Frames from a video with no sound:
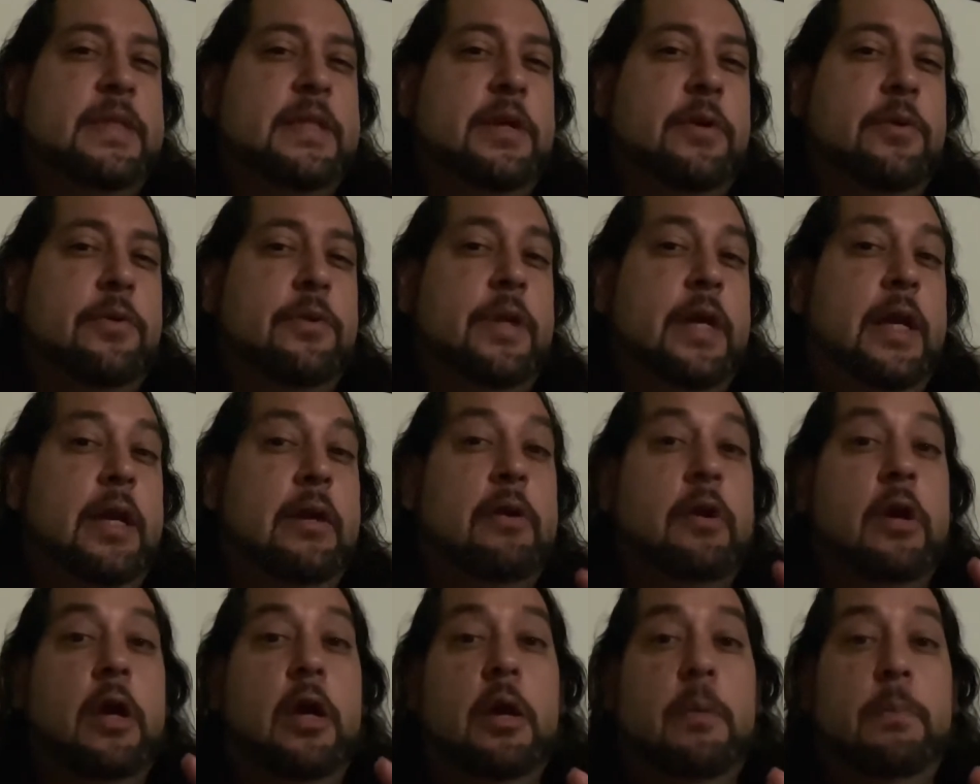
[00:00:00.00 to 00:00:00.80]
here or
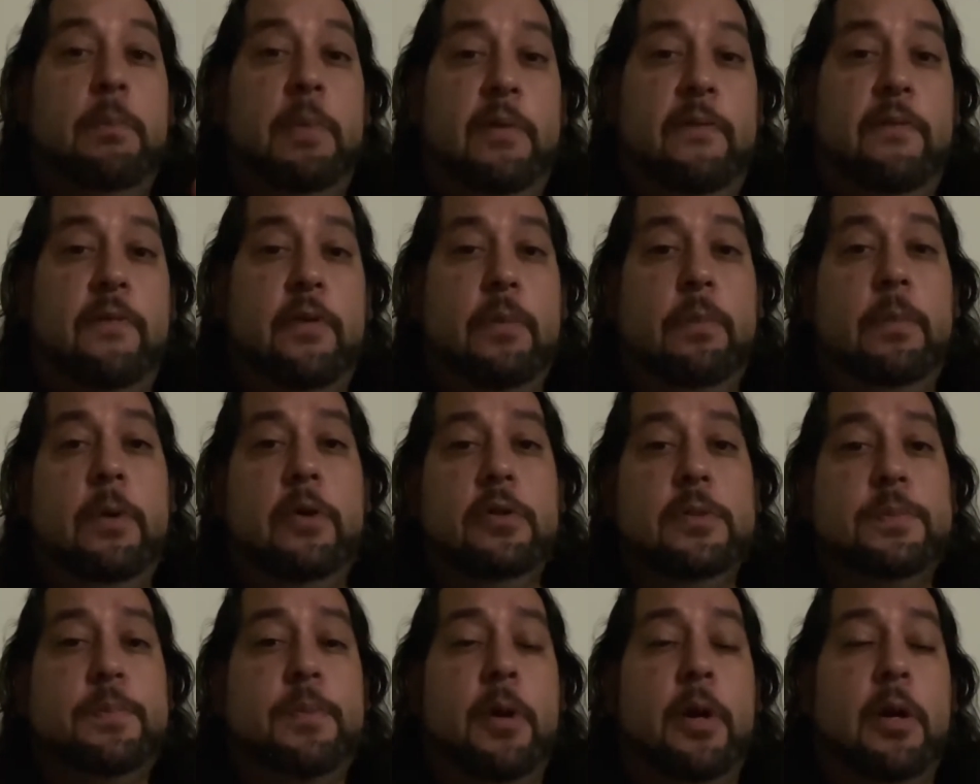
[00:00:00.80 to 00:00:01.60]
there, but for the
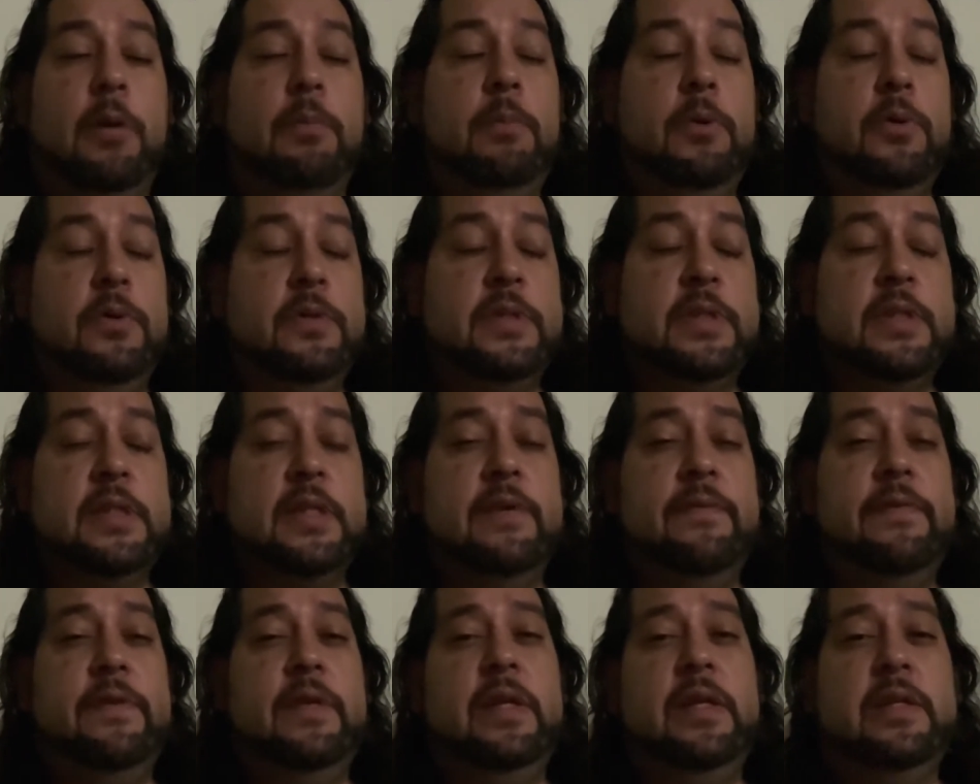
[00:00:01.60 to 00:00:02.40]
most part, most of the
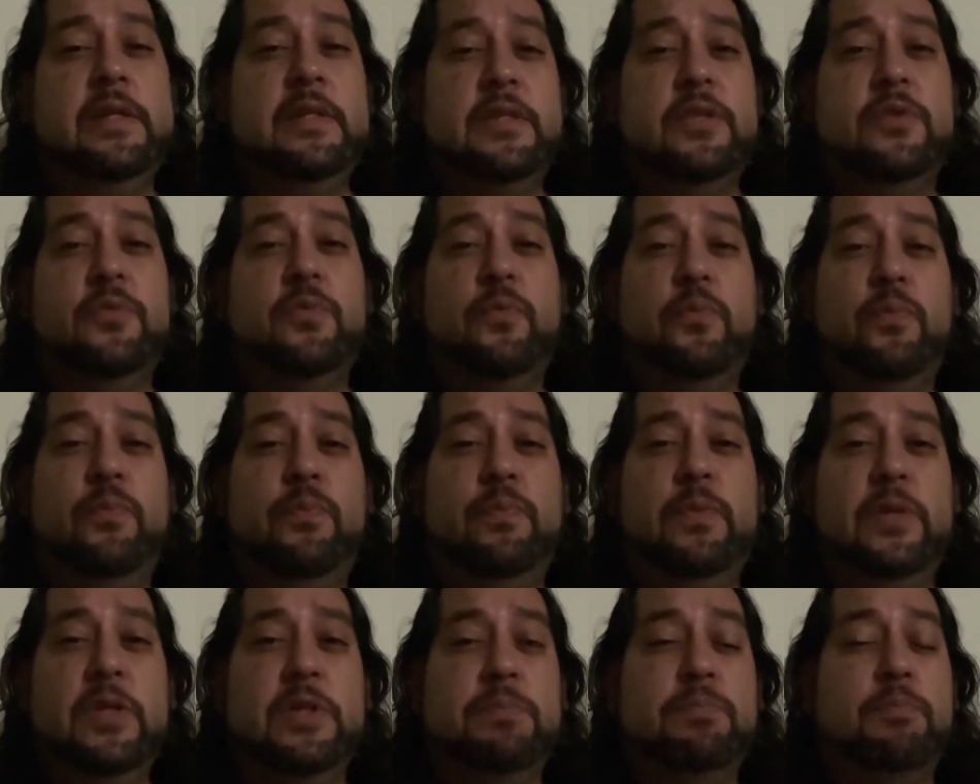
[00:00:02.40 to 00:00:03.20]
stuff he does is
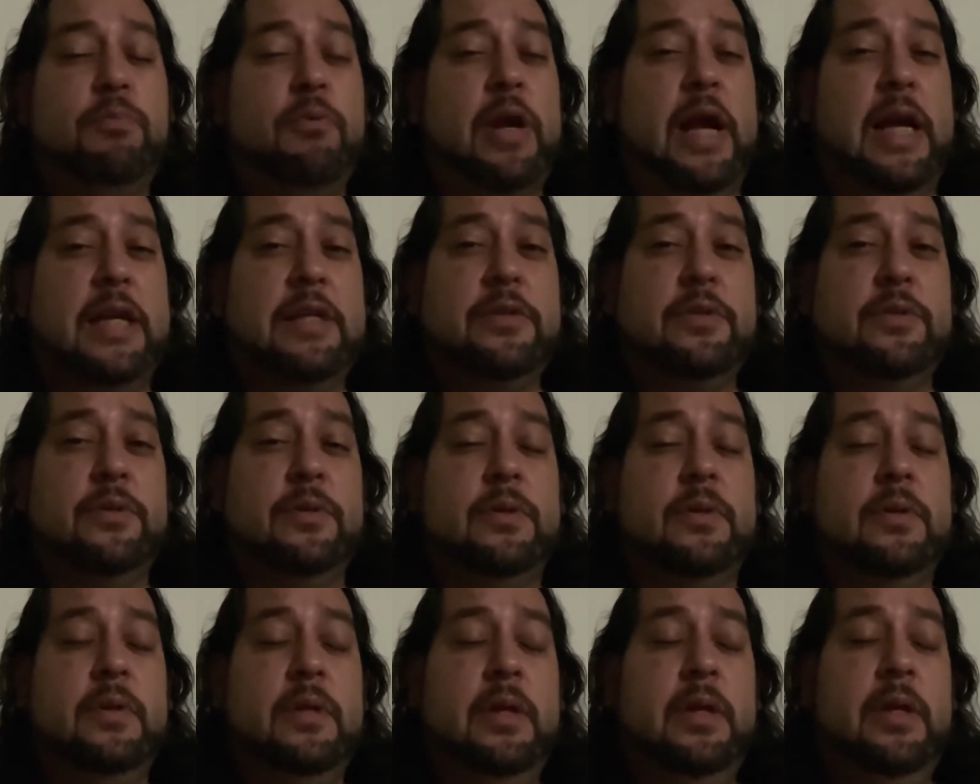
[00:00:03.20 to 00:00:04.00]
just
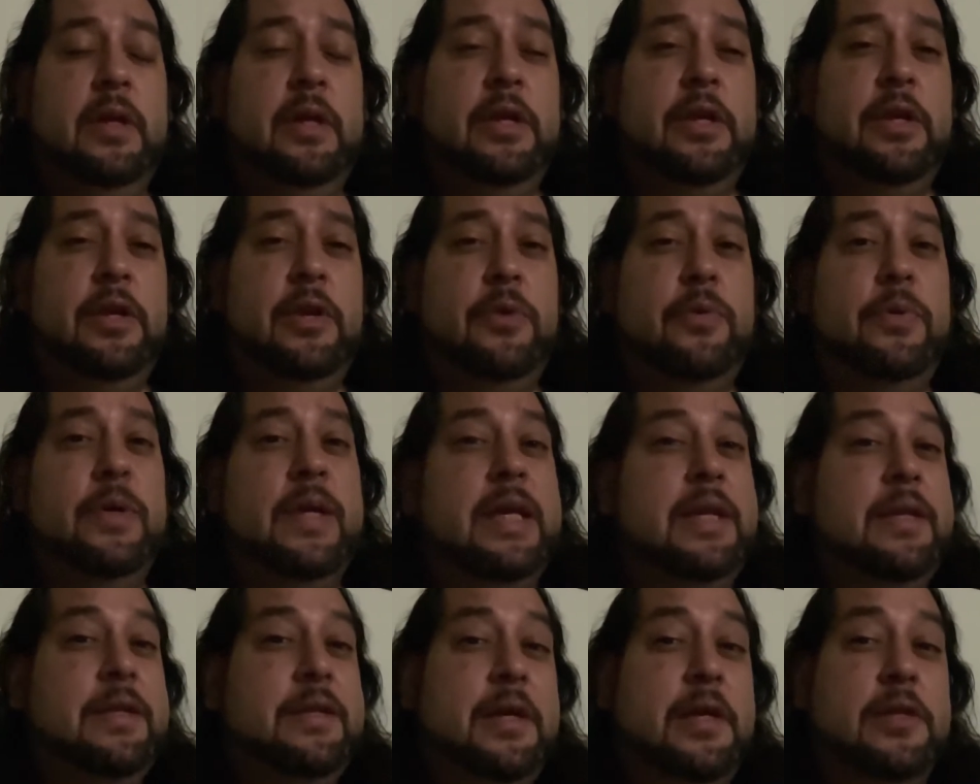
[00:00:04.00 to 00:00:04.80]
practical. You know, you
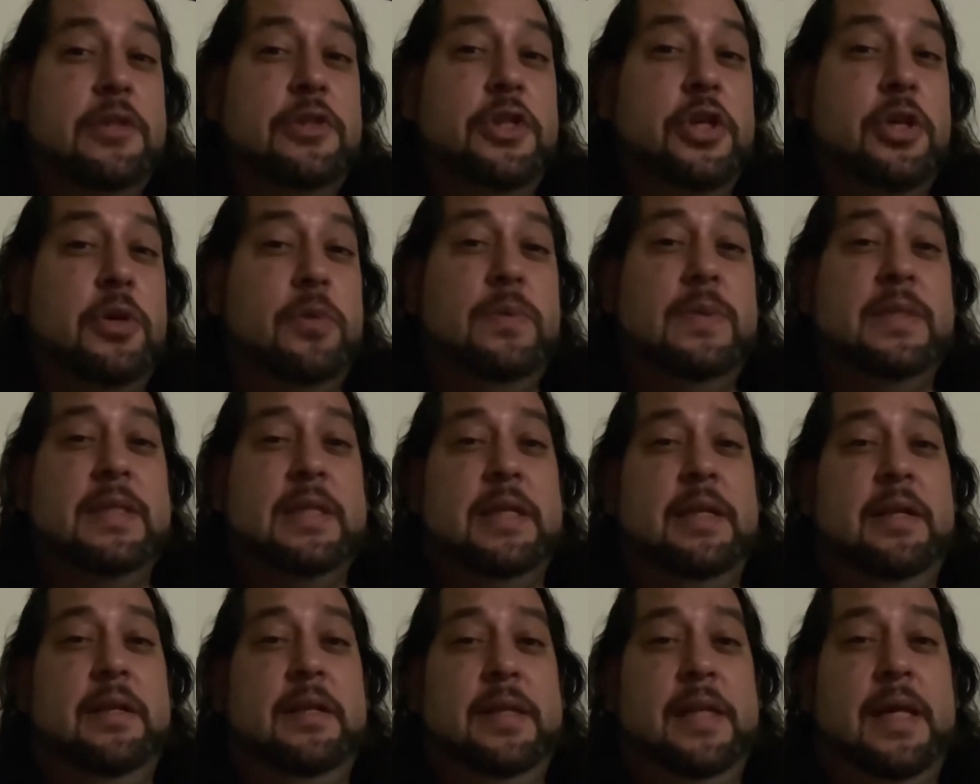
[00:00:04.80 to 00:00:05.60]
get Doug Jones
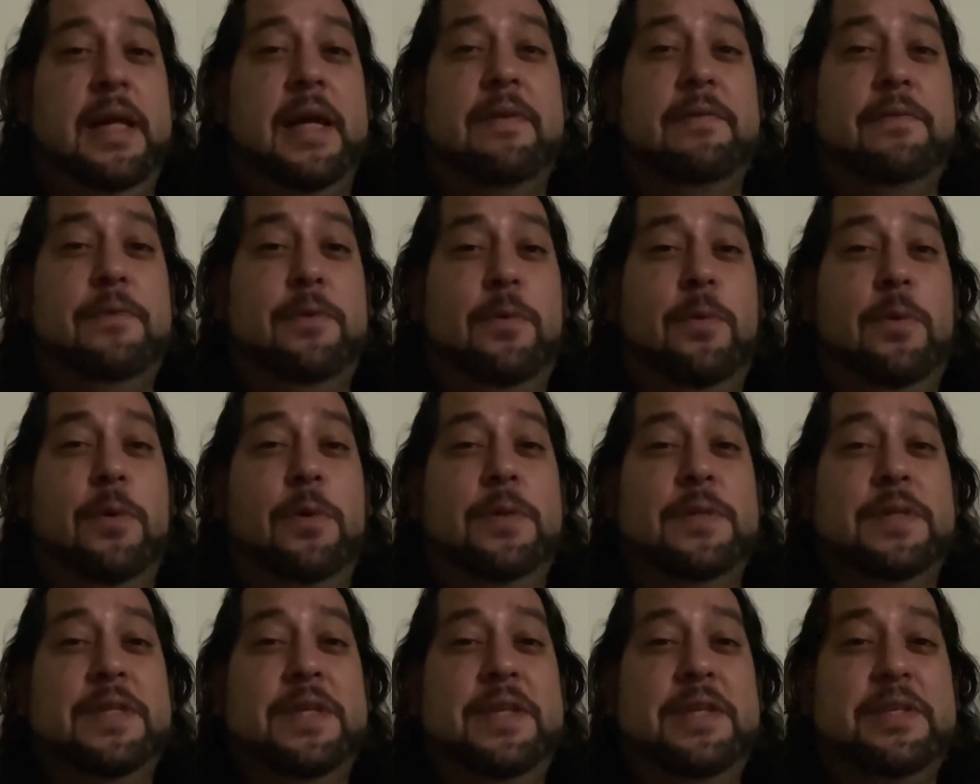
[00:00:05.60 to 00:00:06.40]
in a lot of the
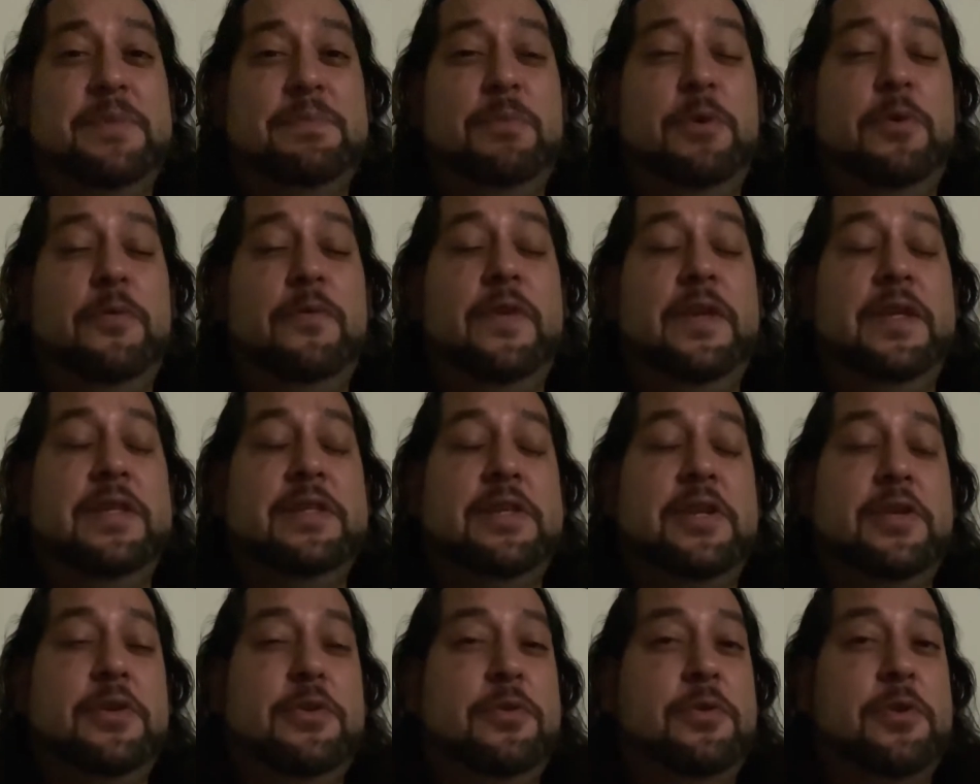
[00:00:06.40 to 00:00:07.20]
roles in his movies
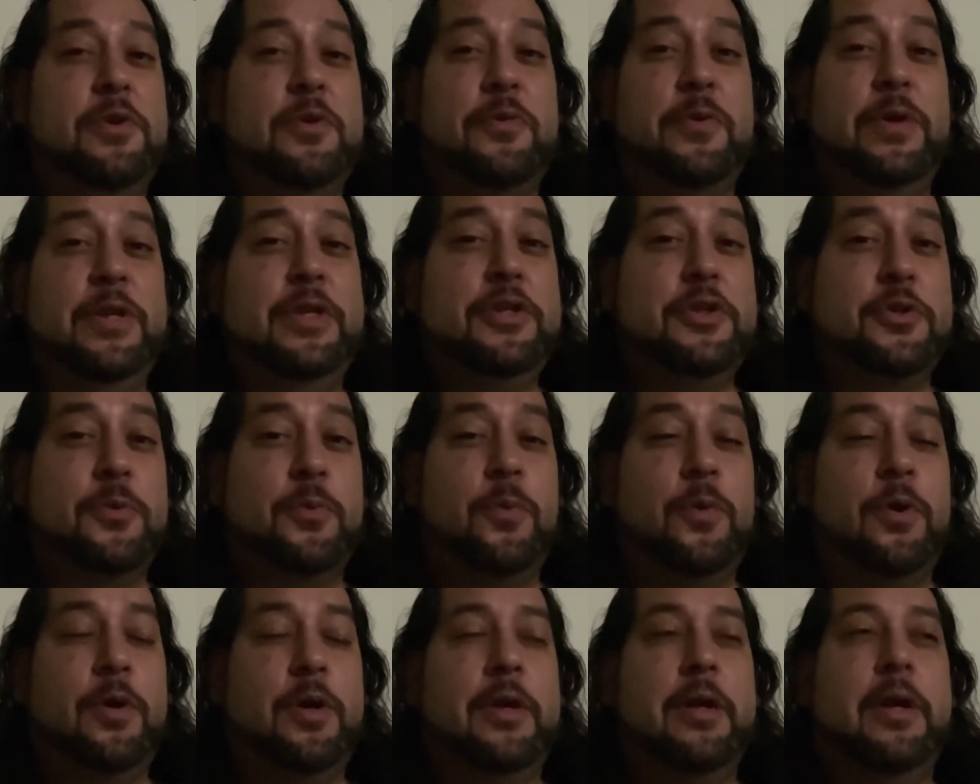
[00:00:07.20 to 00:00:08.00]
to do the creature
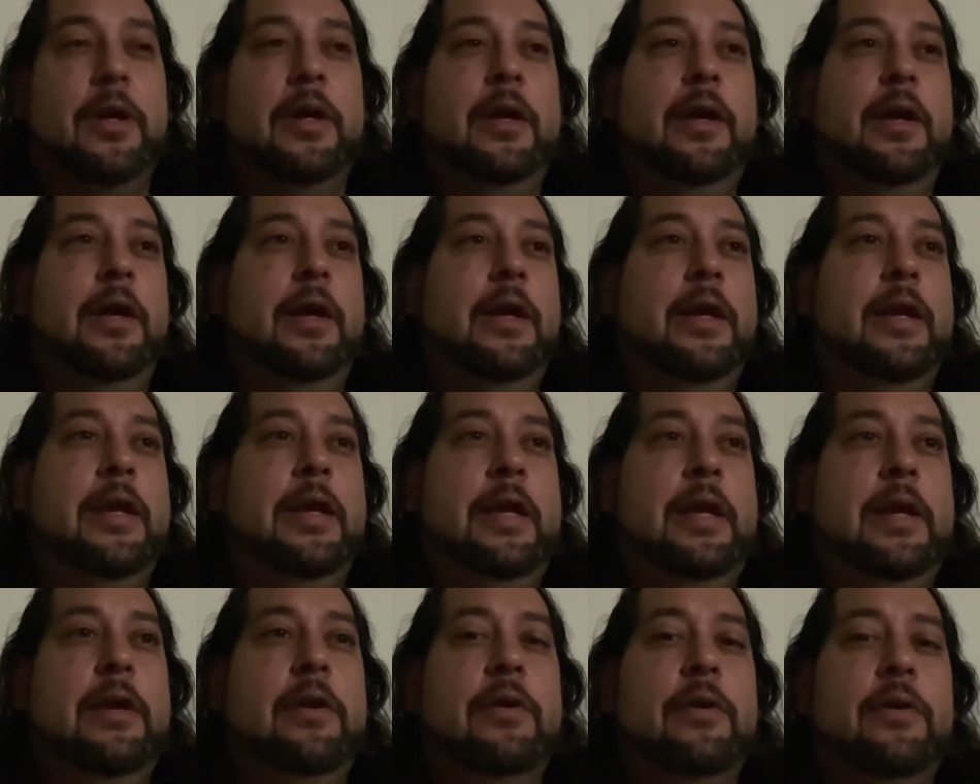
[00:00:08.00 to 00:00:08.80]
work.
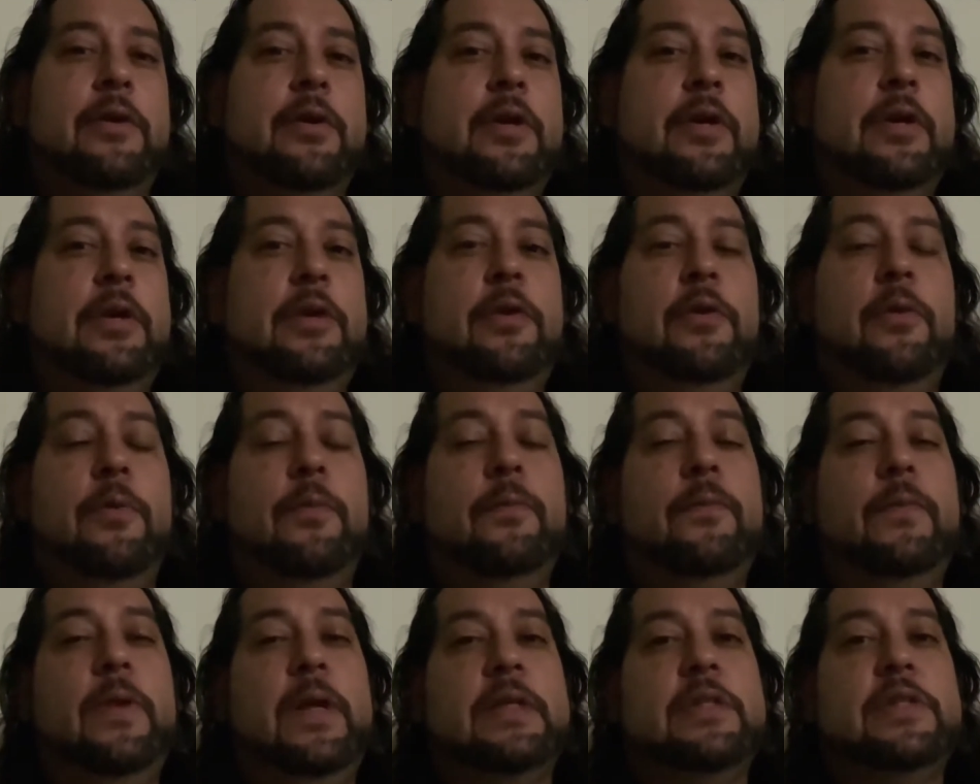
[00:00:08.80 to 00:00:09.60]
Here, you
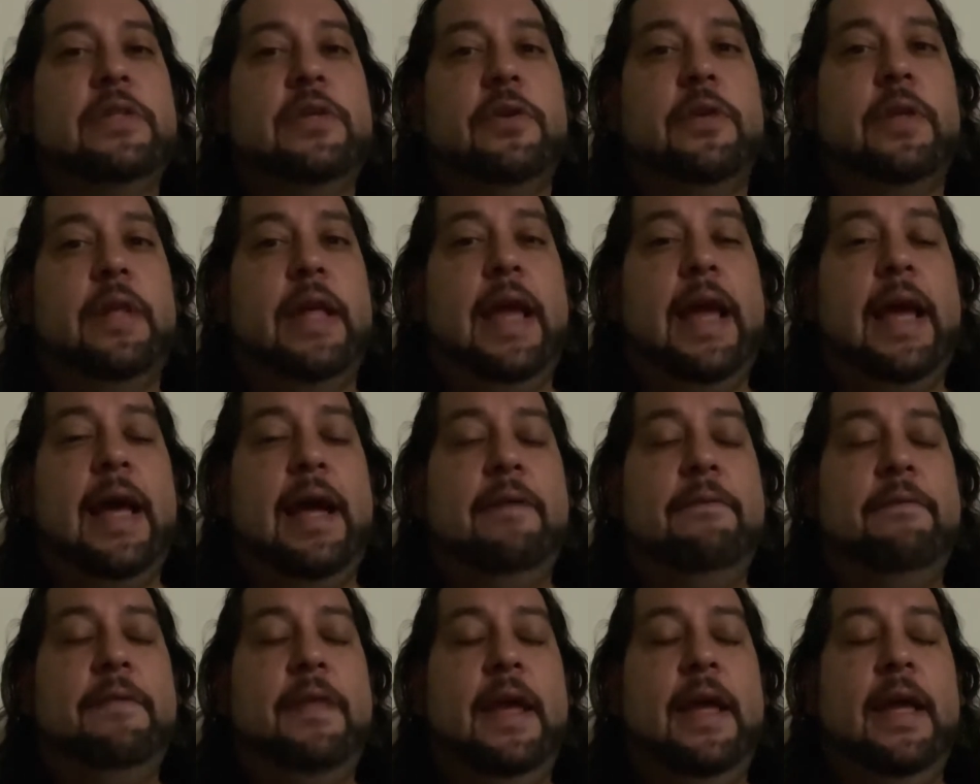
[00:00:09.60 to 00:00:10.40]
don't necessarily
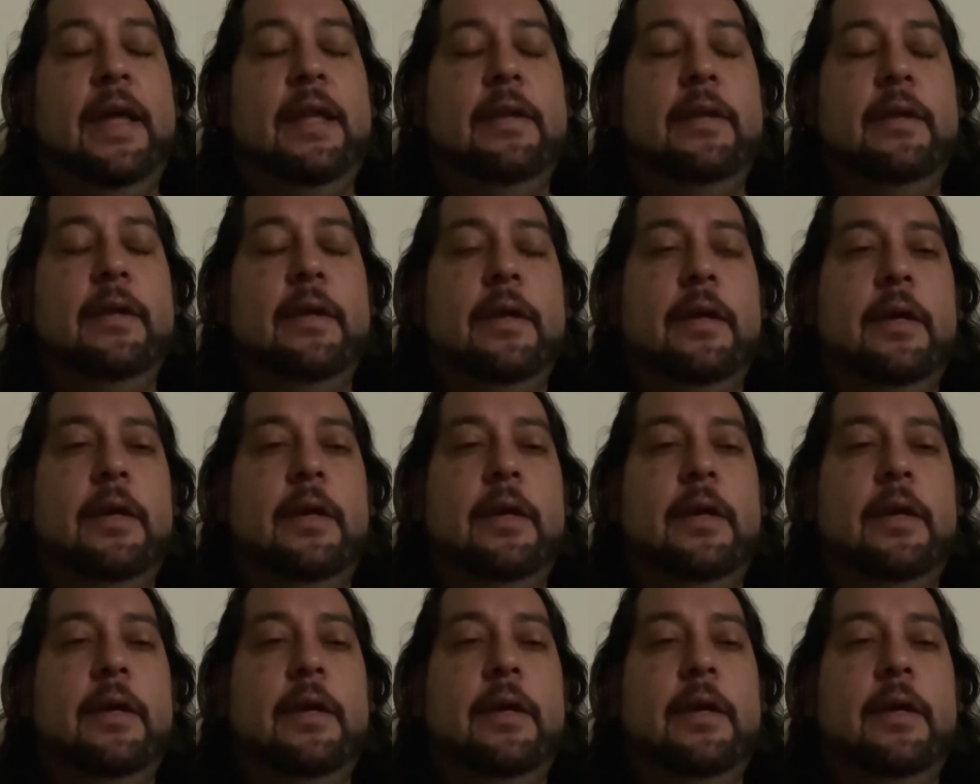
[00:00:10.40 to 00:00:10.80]
have that.